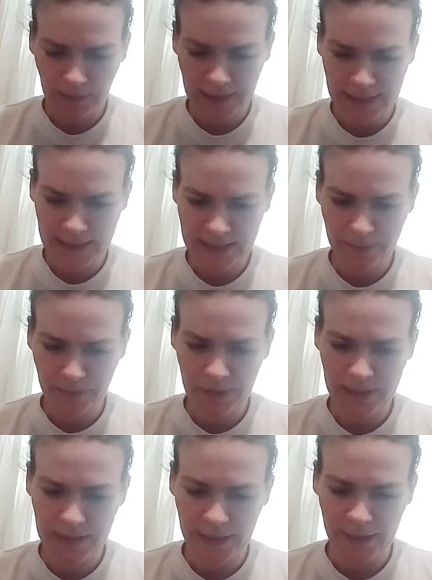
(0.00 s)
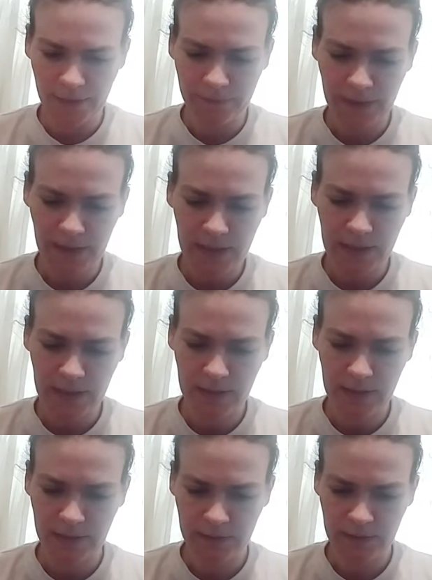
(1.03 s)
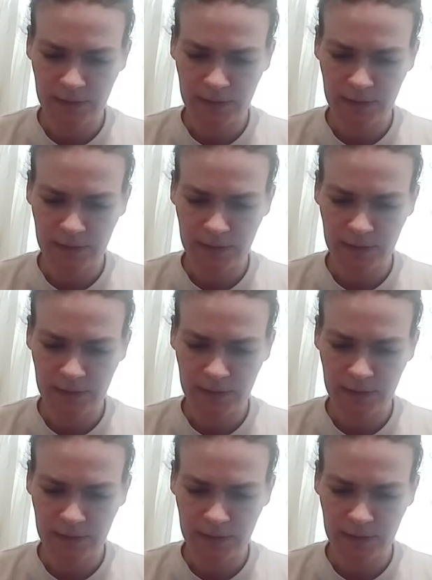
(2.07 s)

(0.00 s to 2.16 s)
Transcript: plastic prison here, Venus.